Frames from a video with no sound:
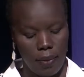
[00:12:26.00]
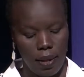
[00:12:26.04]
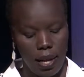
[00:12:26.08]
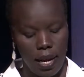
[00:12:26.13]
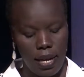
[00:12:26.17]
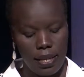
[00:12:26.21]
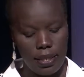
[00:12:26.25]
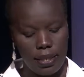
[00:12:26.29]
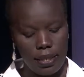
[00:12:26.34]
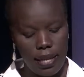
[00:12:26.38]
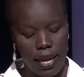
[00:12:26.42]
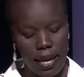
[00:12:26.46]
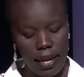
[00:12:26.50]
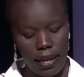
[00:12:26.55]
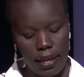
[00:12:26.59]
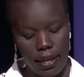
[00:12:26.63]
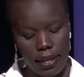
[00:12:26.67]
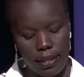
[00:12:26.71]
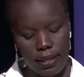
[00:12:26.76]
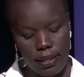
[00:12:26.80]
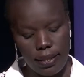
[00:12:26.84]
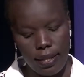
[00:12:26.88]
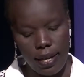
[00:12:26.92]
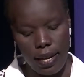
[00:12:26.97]
I stand here
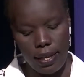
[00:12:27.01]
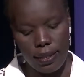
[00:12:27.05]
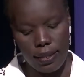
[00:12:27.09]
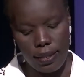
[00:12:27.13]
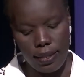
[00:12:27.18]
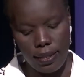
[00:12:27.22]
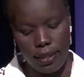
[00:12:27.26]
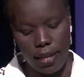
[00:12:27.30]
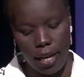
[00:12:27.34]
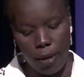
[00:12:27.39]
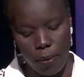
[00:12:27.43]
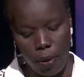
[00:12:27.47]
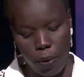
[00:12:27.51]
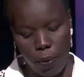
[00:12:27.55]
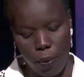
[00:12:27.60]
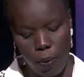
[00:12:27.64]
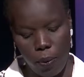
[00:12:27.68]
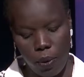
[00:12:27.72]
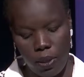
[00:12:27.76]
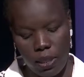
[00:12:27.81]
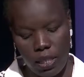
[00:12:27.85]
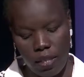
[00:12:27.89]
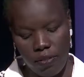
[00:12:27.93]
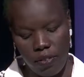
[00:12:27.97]
today as a statement of
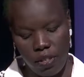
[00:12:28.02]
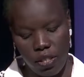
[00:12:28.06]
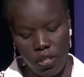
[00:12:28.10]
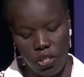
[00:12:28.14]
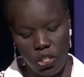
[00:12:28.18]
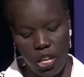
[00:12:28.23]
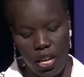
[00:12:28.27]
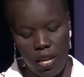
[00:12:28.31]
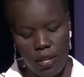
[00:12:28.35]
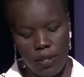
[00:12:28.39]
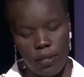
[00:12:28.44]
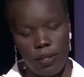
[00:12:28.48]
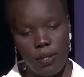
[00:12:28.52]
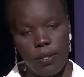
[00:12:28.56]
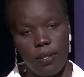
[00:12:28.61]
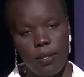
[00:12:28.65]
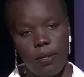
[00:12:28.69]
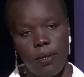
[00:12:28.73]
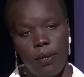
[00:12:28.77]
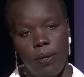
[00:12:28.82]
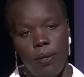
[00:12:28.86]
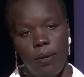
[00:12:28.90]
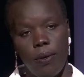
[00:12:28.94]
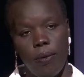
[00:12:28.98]
what, given a chance,
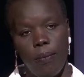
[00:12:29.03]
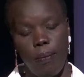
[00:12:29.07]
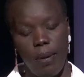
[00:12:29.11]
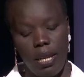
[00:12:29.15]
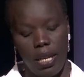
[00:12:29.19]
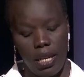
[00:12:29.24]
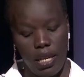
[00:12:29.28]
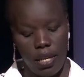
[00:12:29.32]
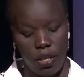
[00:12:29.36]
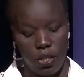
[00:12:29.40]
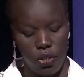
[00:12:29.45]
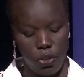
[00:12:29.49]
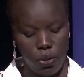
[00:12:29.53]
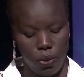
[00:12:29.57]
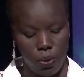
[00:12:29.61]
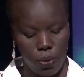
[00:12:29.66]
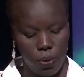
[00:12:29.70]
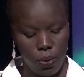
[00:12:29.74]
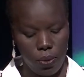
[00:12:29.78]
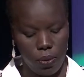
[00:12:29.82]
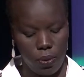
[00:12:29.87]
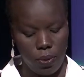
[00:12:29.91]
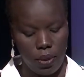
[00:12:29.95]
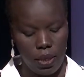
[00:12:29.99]
many can
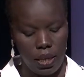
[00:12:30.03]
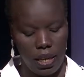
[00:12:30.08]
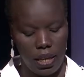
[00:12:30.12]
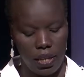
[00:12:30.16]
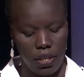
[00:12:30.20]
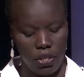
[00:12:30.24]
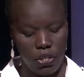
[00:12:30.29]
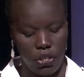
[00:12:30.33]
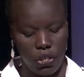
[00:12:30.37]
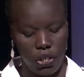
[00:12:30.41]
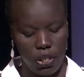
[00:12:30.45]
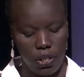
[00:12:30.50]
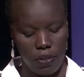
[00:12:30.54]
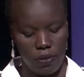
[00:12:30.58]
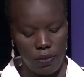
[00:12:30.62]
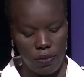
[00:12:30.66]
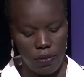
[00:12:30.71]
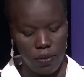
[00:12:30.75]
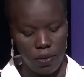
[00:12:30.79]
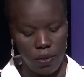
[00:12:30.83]
do and achieve.